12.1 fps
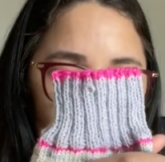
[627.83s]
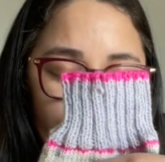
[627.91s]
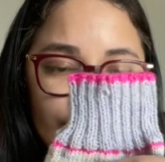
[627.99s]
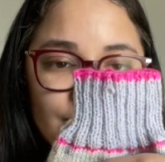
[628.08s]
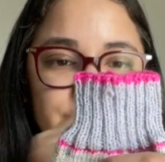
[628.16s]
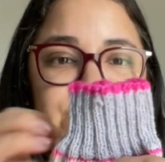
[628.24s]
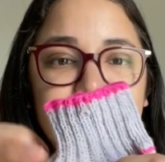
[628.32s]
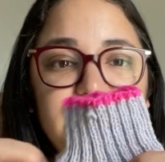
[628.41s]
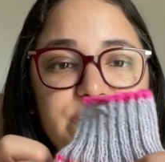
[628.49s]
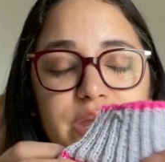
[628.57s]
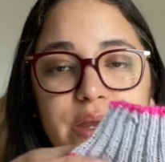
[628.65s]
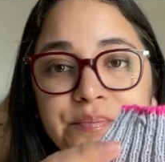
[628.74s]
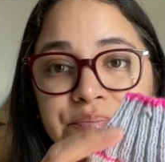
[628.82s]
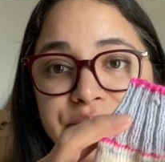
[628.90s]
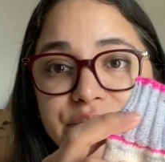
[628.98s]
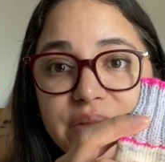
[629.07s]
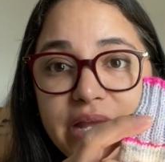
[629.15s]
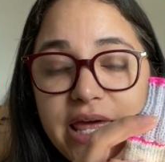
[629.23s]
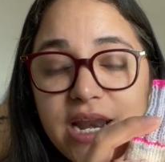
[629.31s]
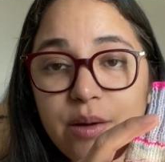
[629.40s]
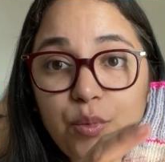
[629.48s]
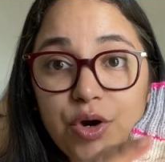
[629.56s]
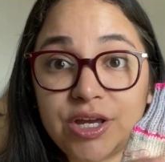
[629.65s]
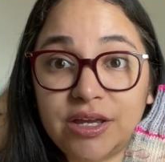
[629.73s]
Excuse me. And I'm
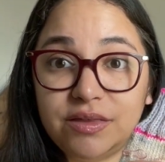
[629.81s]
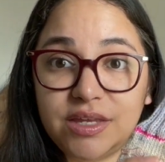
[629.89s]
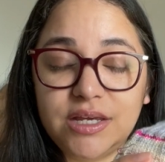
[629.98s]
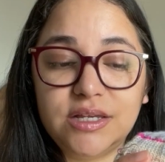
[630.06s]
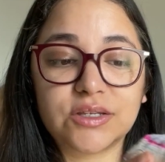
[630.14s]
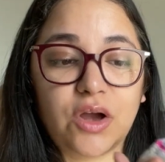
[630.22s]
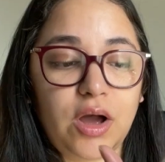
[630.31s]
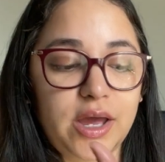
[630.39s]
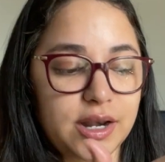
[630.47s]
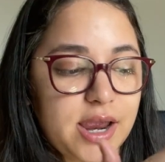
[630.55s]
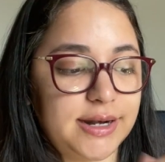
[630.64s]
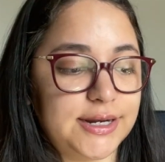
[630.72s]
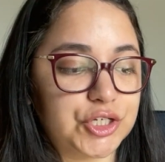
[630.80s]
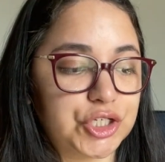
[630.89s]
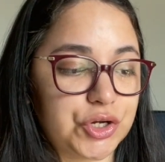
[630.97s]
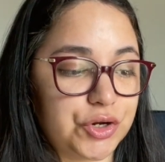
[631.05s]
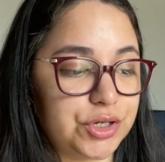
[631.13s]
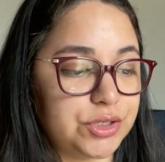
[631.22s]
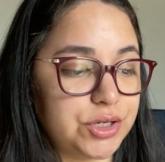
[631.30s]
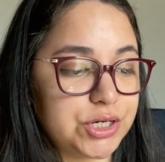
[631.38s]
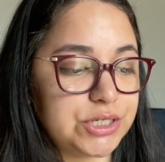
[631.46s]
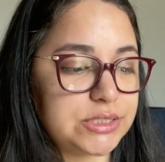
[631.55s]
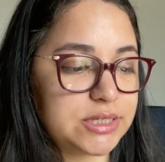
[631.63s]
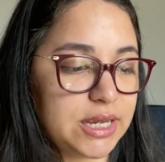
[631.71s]
working these on 9-inch
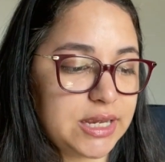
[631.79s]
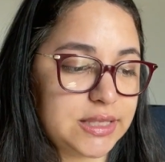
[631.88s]
circulars.